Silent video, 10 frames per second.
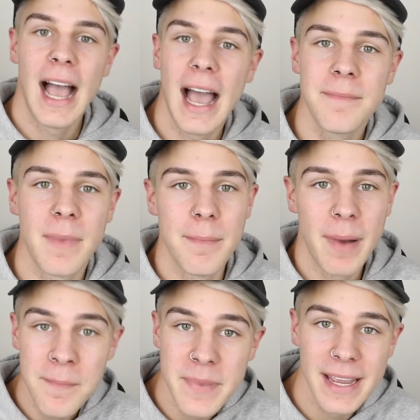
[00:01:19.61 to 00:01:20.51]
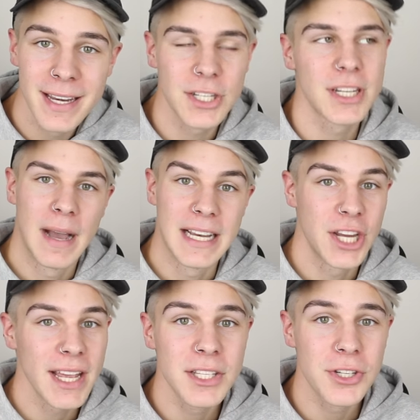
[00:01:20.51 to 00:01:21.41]
I had my bum pinched, my
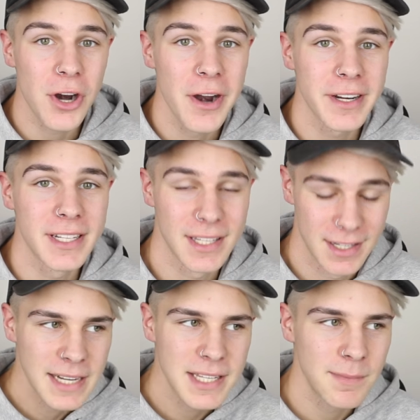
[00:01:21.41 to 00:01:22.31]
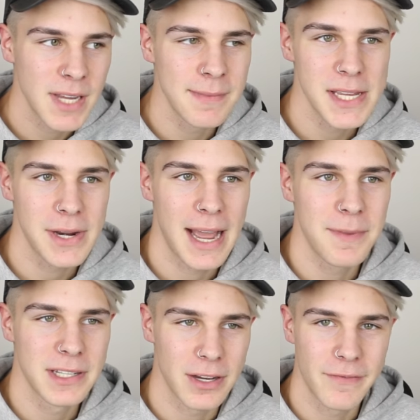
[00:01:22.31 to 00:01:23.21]
chest stroked, and sometimes it would
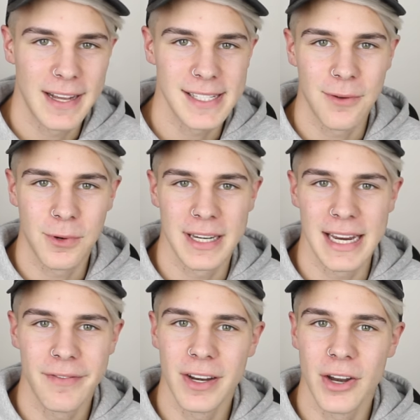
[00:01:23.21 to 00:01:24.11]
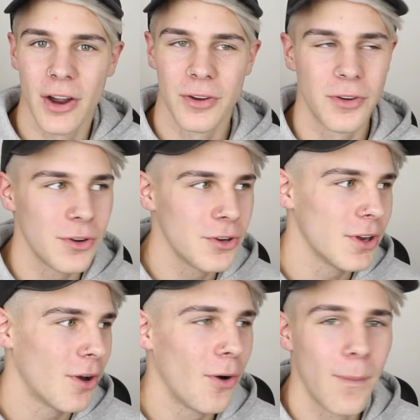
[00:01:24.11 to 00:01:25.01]
happen so fast I wouldn't even know who
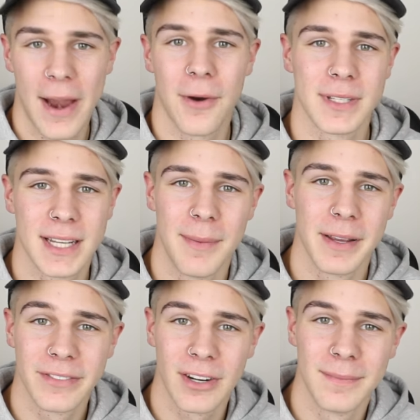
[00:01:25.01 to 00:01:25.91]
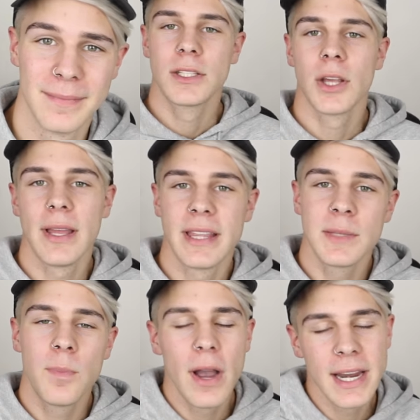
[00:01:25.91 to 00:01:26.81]
or where it was coming from. So at
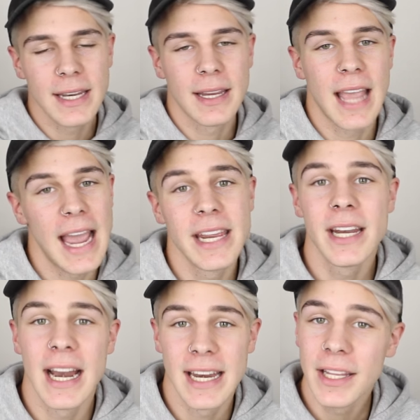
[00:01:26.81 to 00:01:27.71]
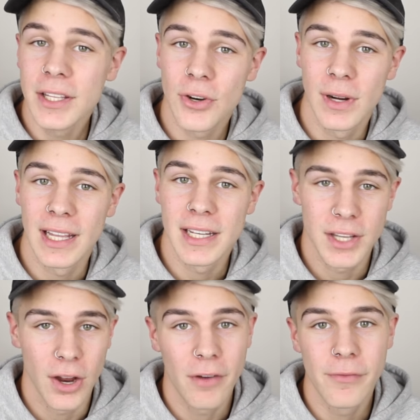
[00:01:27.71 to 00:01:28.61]
this point, Katie and I needed the toilet,
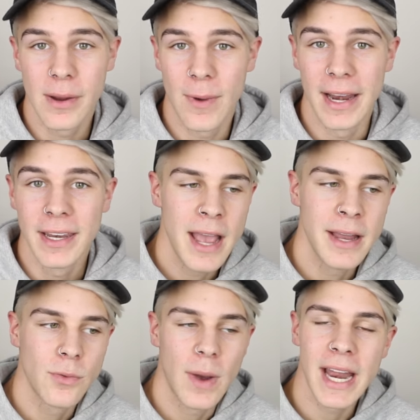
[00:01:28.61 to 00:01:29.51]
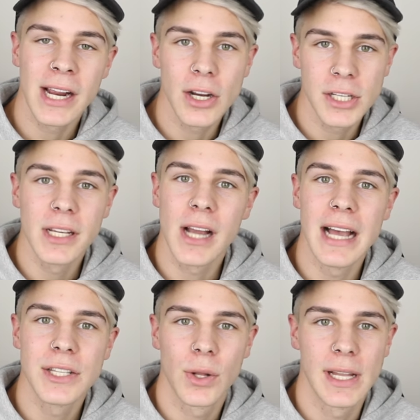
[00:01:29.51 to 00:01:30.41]
so off we went. And when I got to the
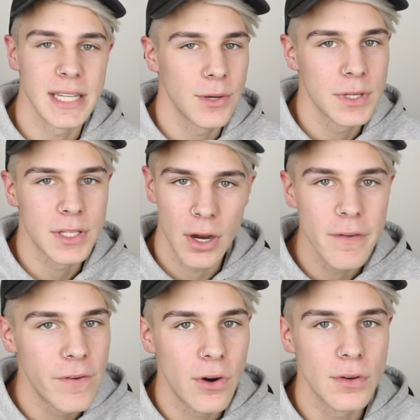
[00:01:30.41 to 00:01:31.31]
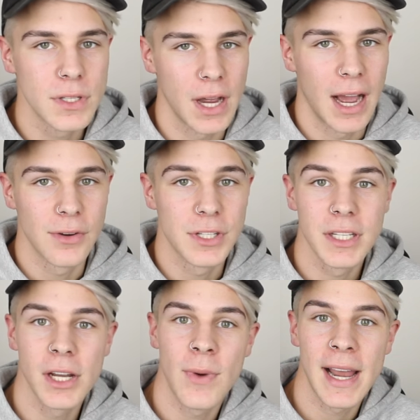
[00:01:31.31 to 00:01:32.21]
guys' toilets, it was so full, so I was
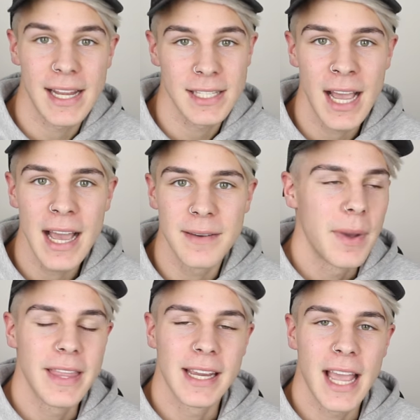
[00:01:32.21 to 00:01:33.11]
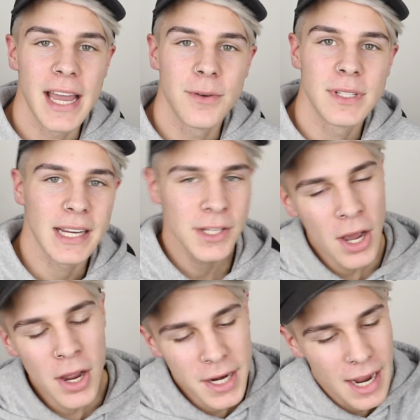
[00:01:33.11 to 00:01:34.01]
just gonna wait outside. But then Katie was like,
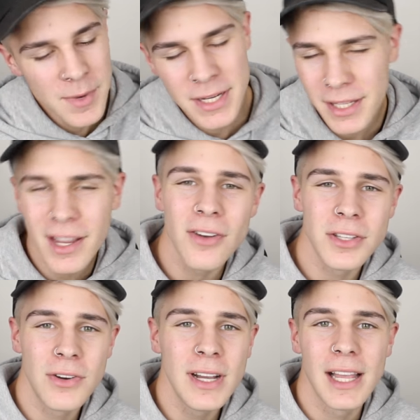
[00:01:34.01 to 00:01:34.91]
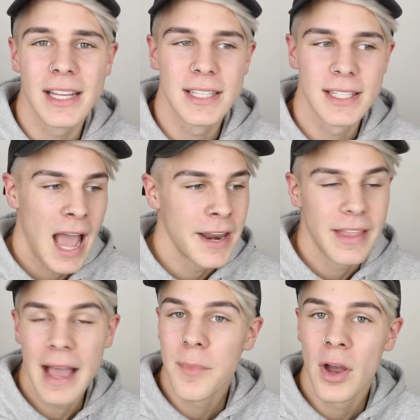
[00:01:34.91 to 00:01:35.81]
no, come into the girls' toilets. And at
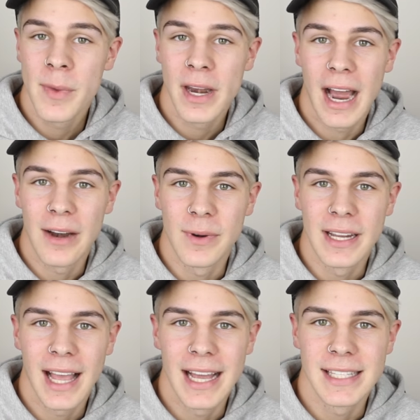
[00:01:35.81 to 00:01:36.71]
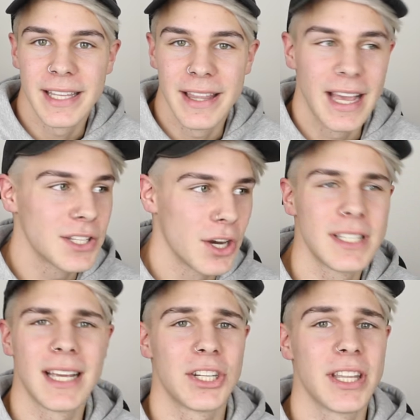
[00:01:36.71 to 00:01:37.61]
that moment, I realized that there's no
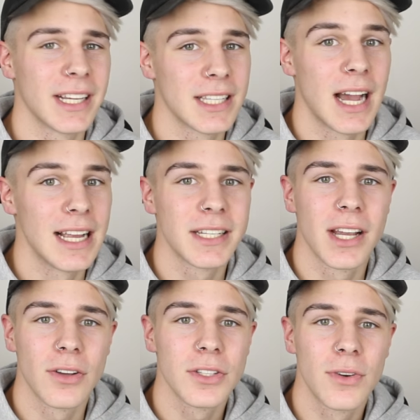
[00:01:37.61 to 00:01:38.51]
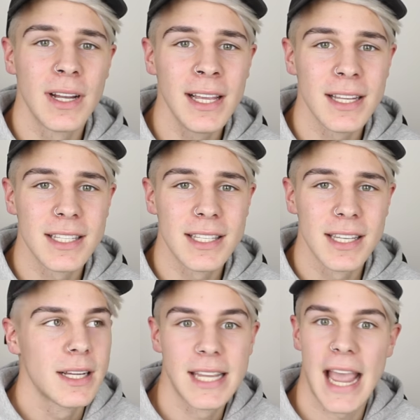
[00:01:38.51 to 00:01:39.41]
such thing as guys' and girls'
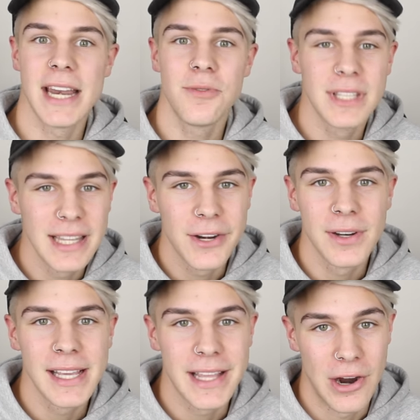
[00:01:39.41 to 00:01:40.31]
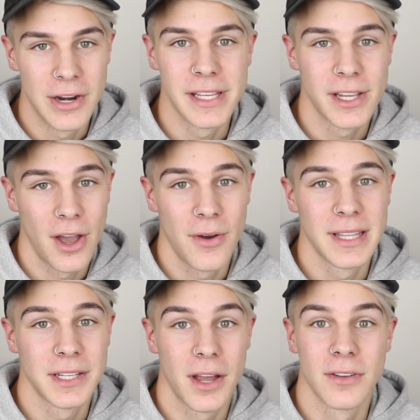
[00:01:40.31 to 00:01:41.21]
toilets, because Katie was literally the only girl
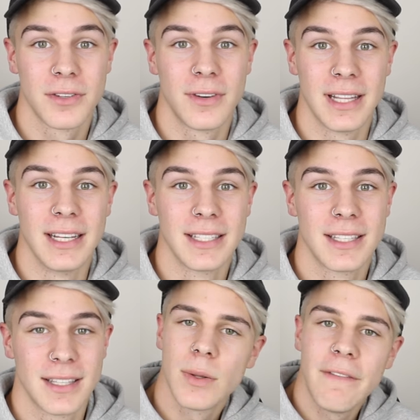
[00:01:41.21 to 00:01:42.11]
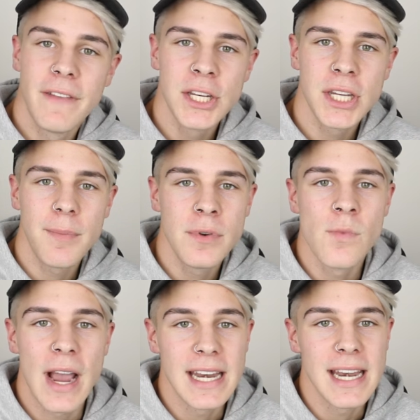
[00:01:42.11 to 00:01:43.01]
in the girls' toilets. So I finished up
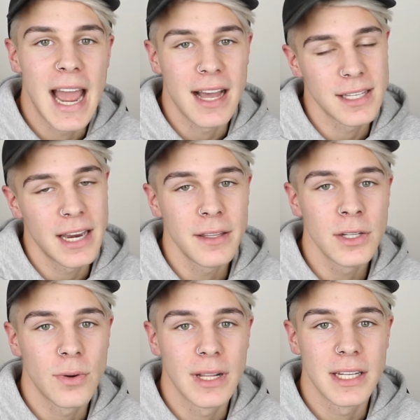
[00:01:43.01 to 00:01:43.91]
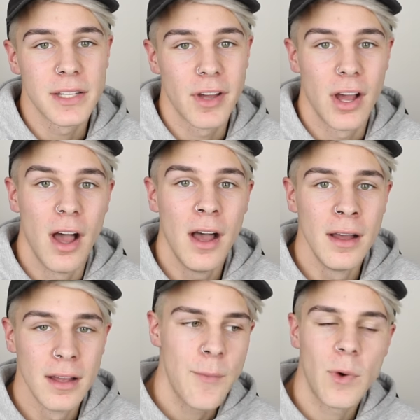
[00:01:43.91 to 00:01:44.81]
and waited outside of the toilets for
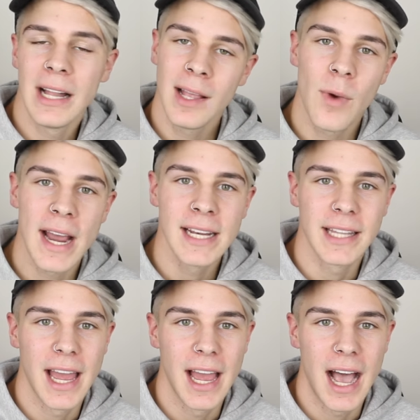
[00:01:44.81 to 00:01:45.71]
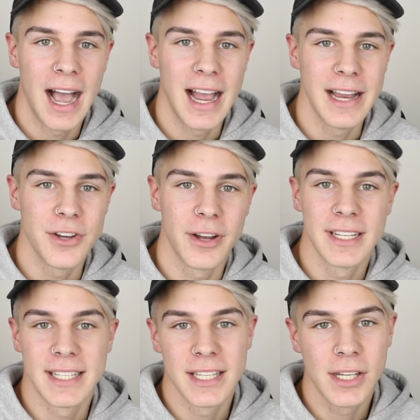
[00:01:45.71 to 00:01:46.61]
her. And while I'm waiting there, I
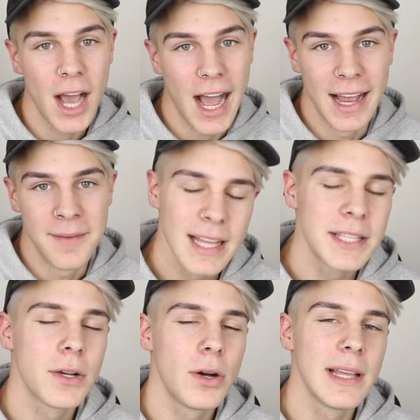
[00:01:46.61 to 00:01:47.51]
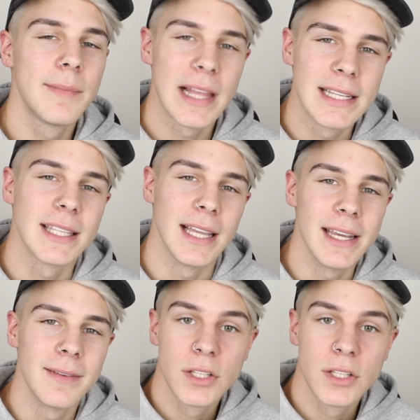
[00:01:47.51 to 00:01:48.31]
noticed this guy. Let's call him Leslie.